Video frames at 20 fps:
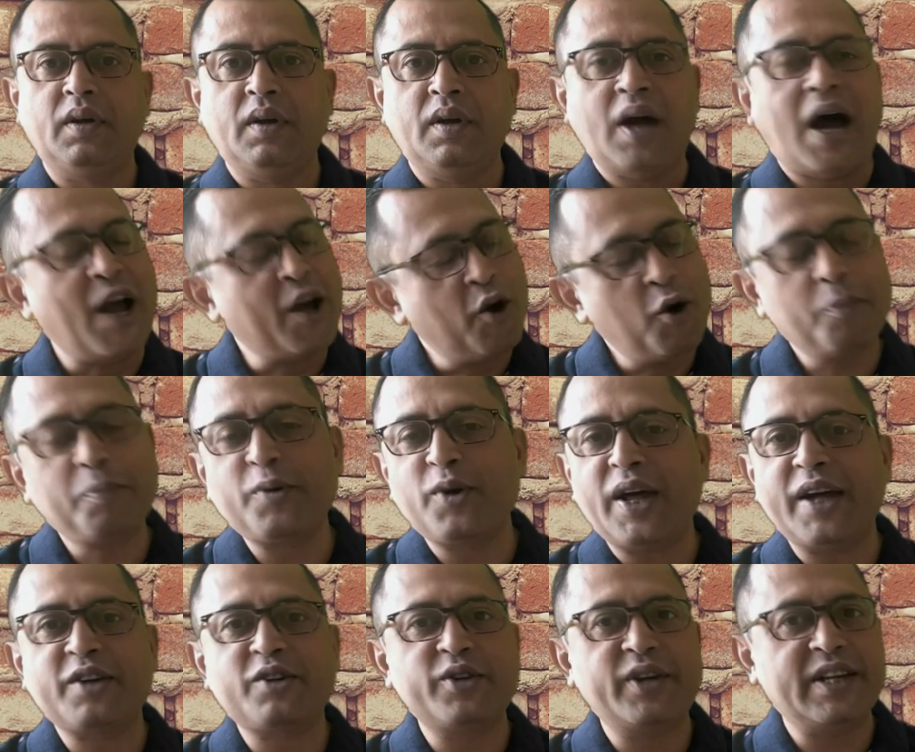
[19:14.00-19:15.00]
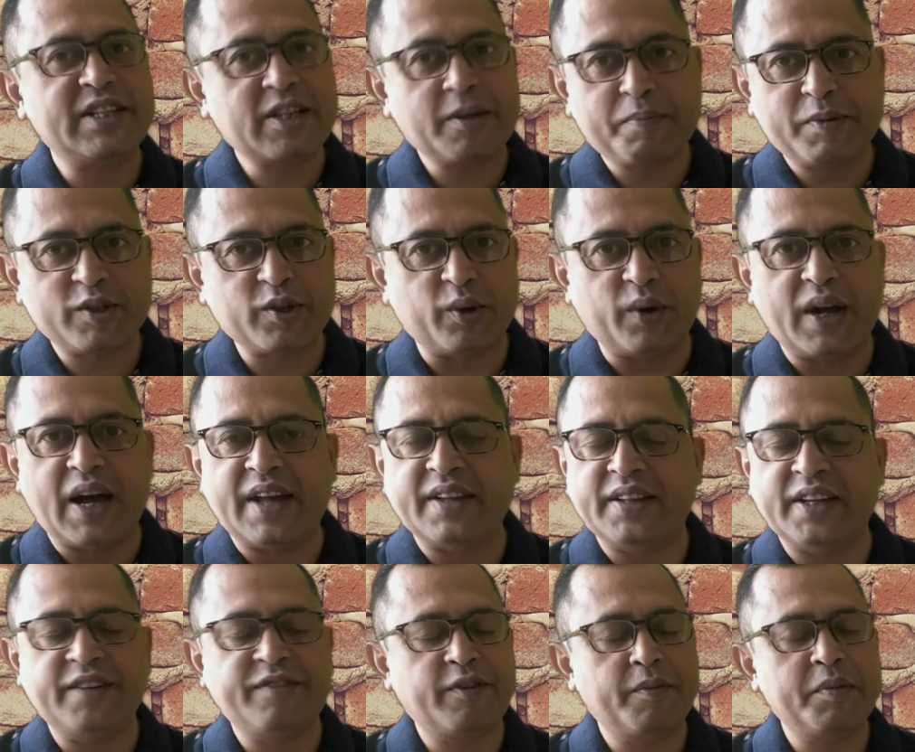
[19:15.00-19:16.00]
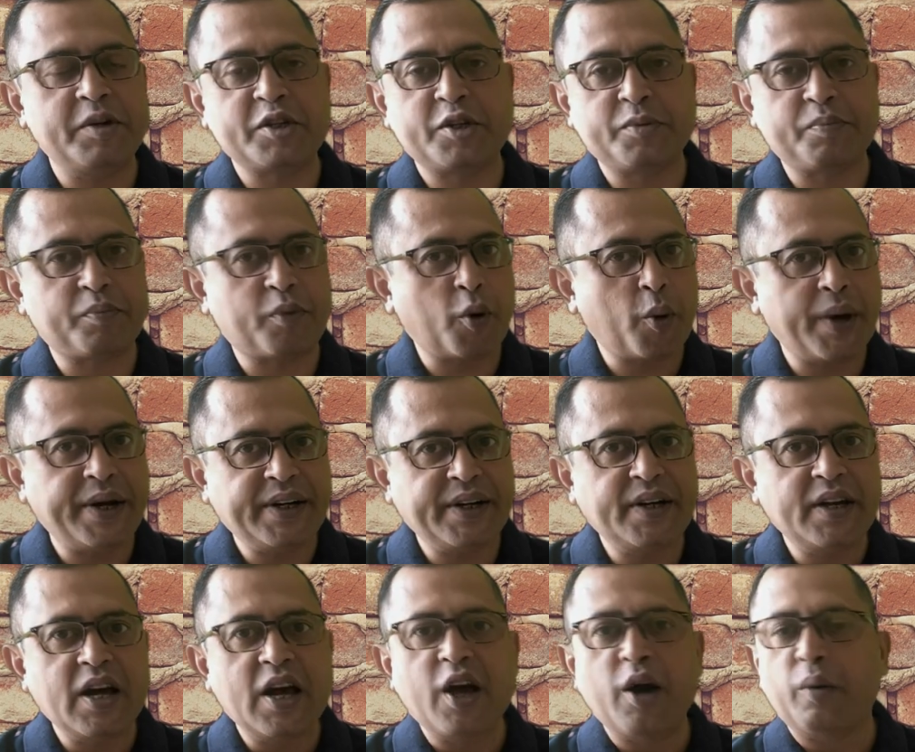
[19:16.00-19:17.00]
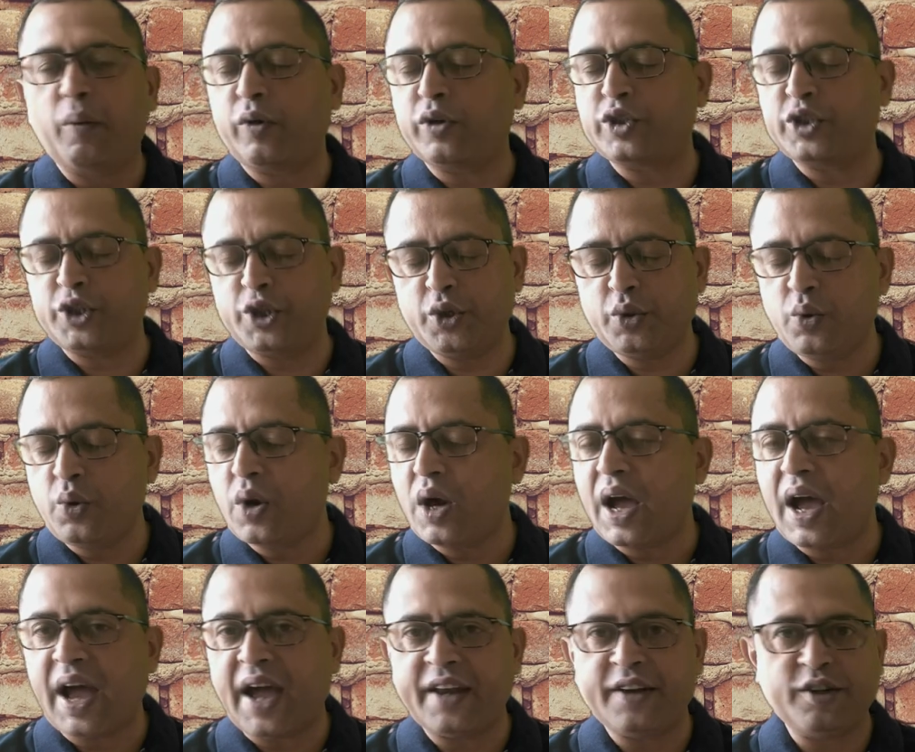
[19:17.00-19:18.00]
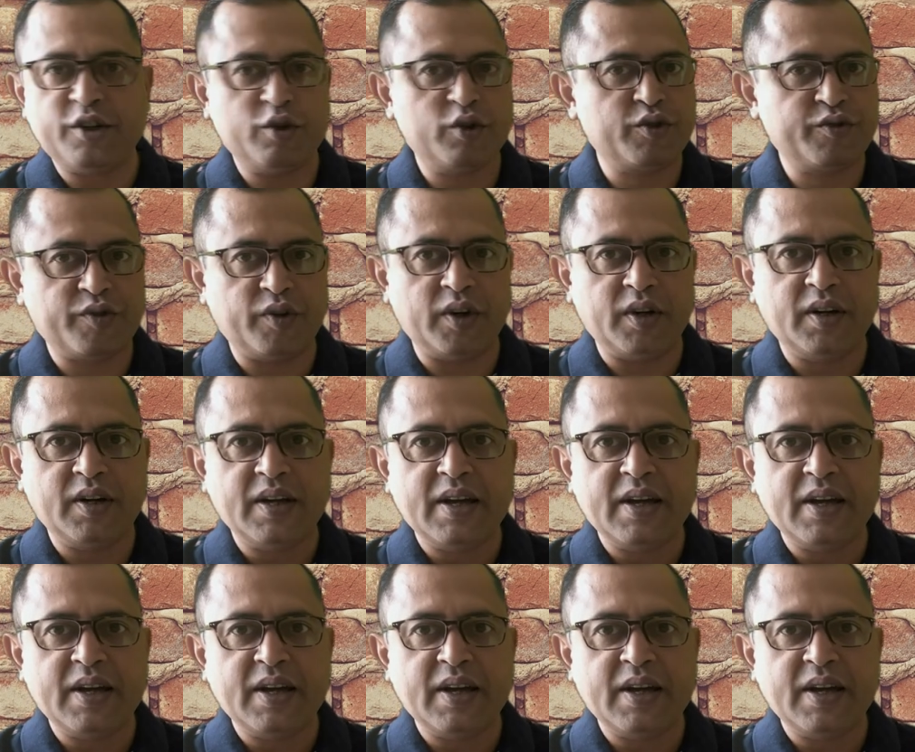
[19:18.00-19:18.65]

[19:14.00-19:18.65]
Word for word: I hope you liked today's episode and the information provided was new and useful.